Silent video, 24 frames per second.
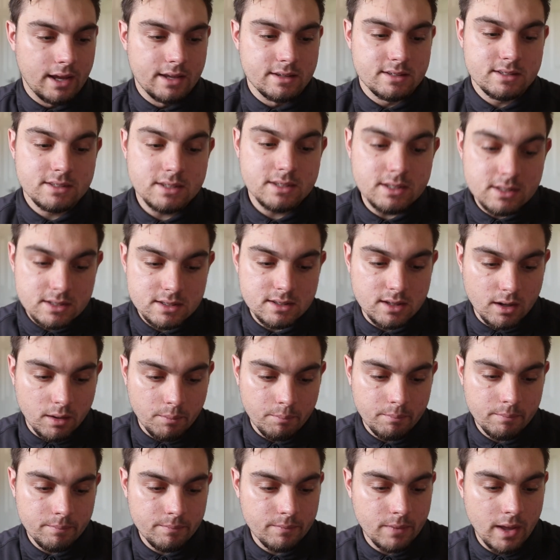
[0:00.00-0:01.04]
a
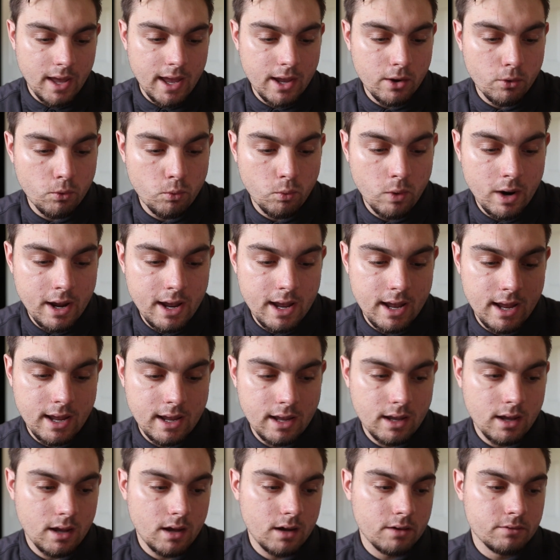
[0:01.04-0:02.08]
system, a
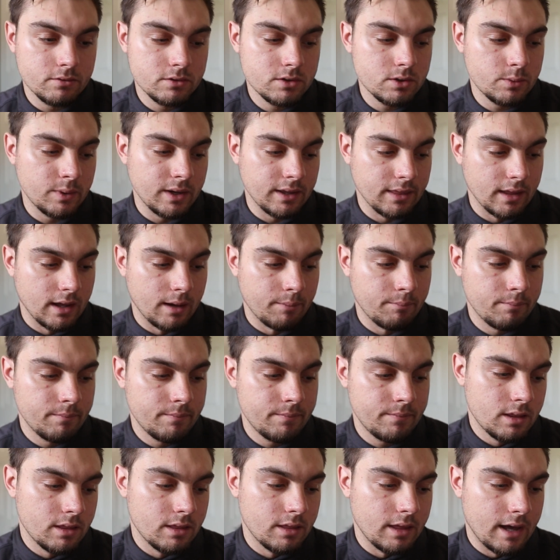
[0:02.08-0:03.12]
way of doing them
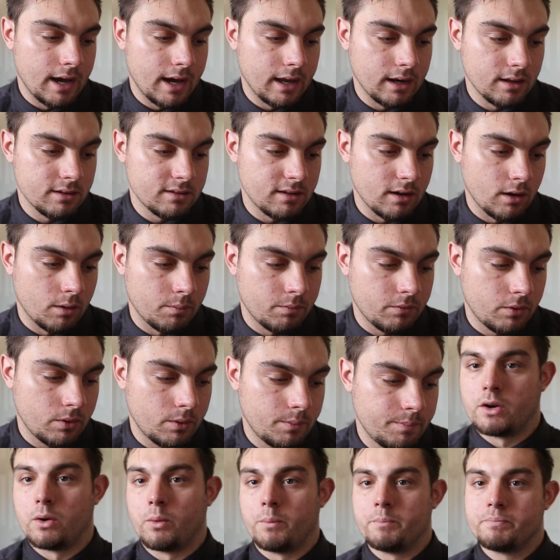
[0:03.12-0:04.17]
that is helpful.
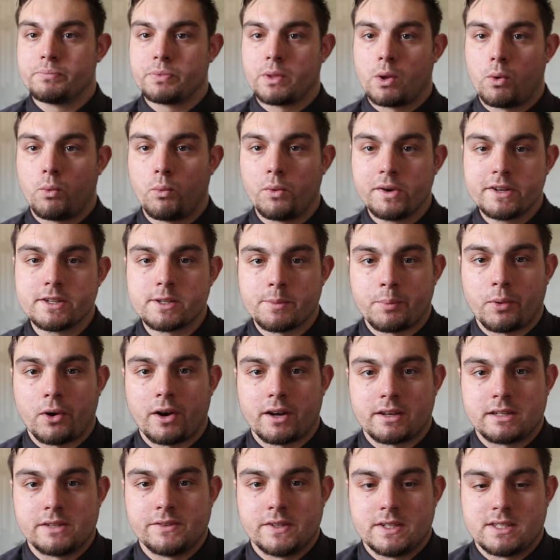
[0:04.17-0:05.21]
So what is a
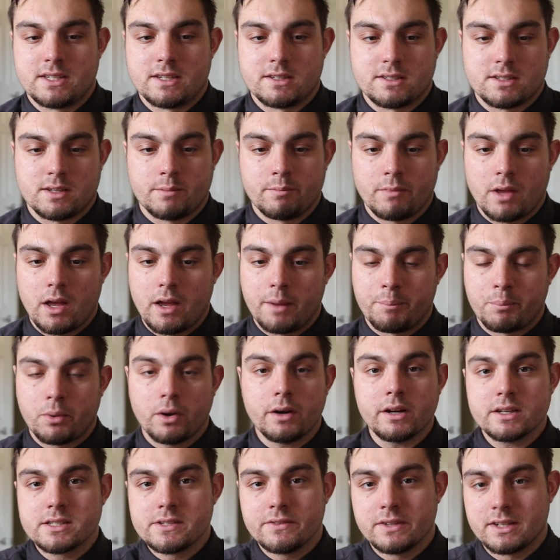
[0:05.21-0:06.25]
productivity system? A
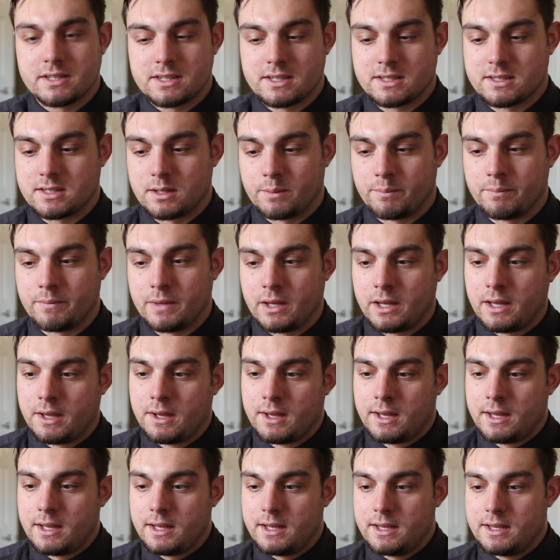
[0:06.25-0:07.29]
productivity system
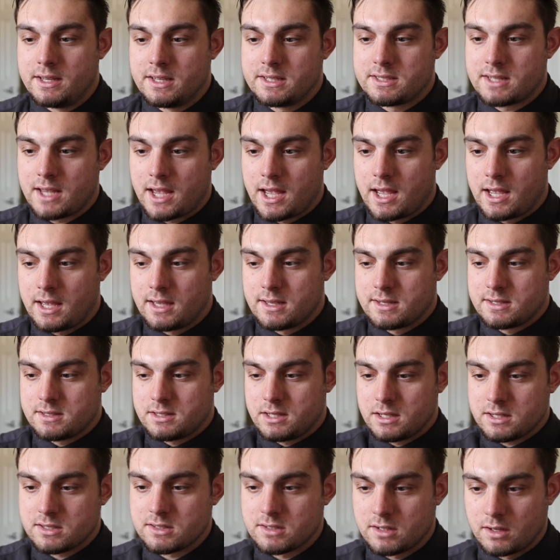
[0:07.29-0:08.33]
is a
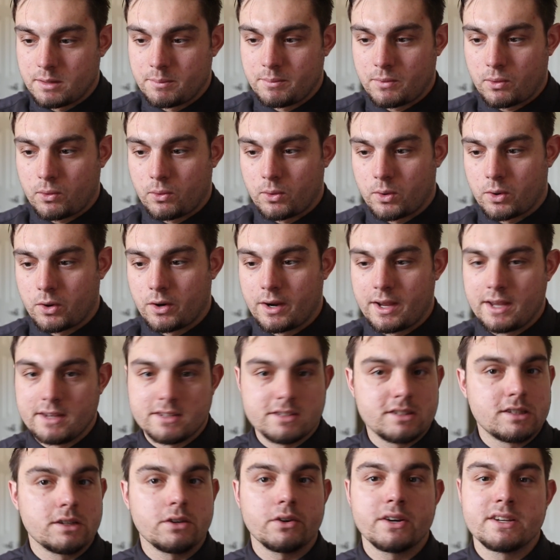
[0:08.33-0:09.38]
system or a
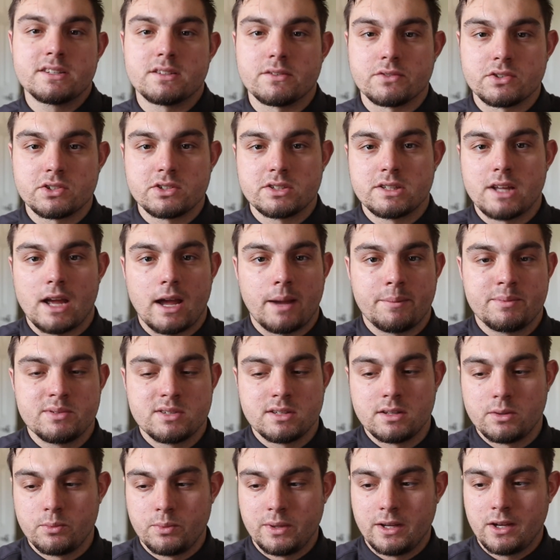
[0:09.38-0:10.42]
series of steps
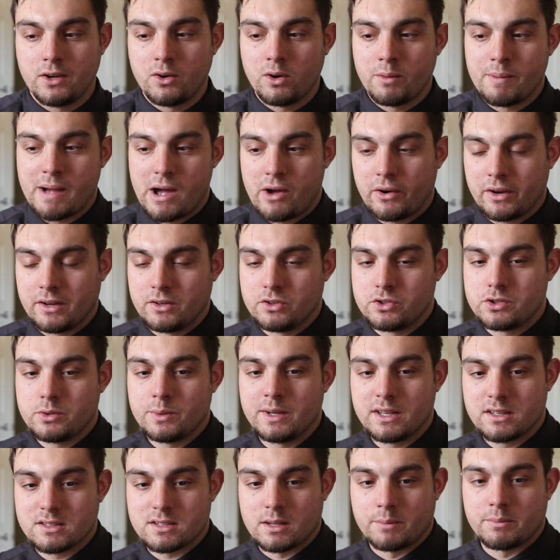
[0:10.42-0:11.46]
that we go about in
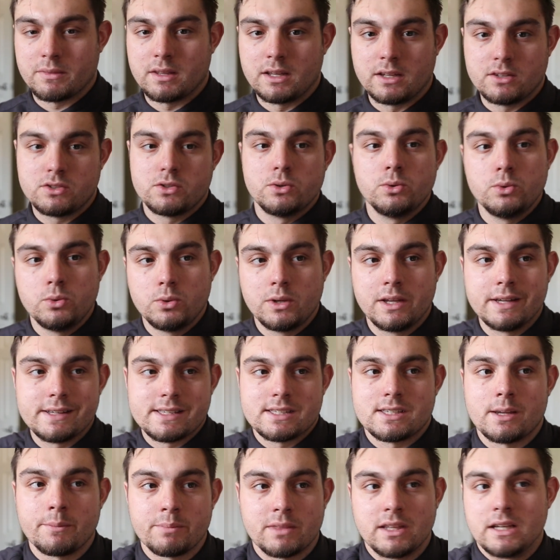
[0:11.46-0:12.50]
doing something to get
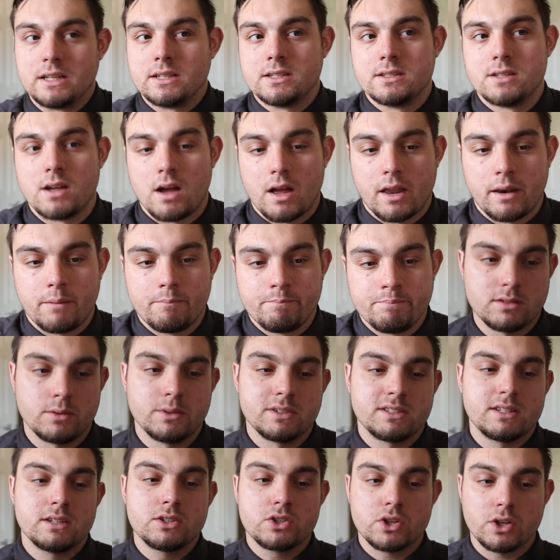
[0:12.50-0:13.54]
something done. So
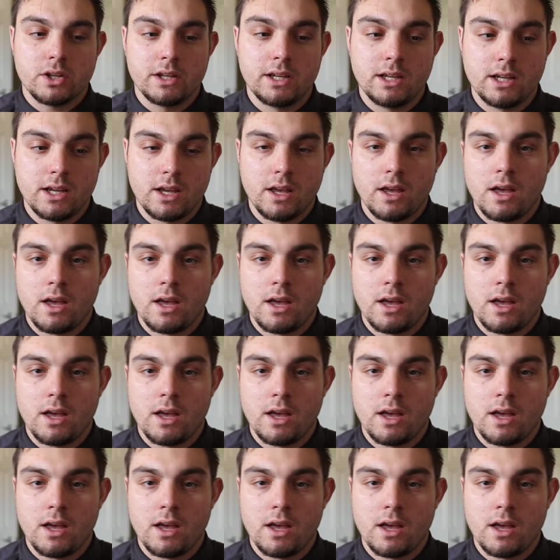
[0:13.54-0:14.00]
essentially,